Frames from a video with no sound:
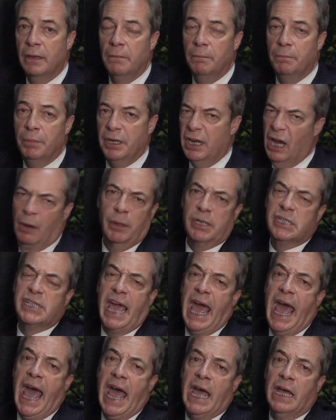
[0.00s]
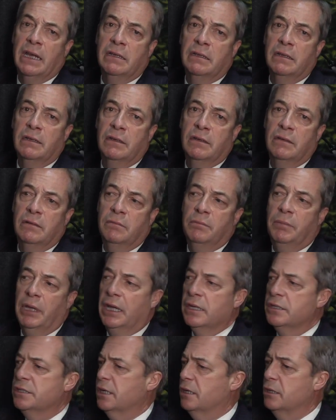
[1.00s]
But no one's cared,
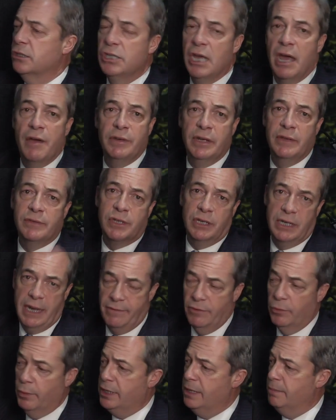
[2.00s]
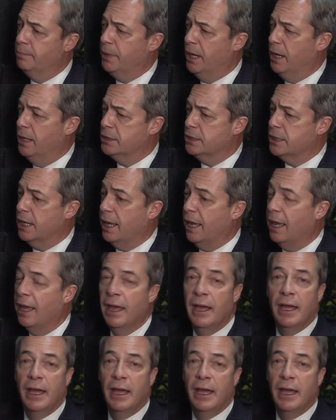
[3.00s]
because the Conservatives can never win in Barnsley,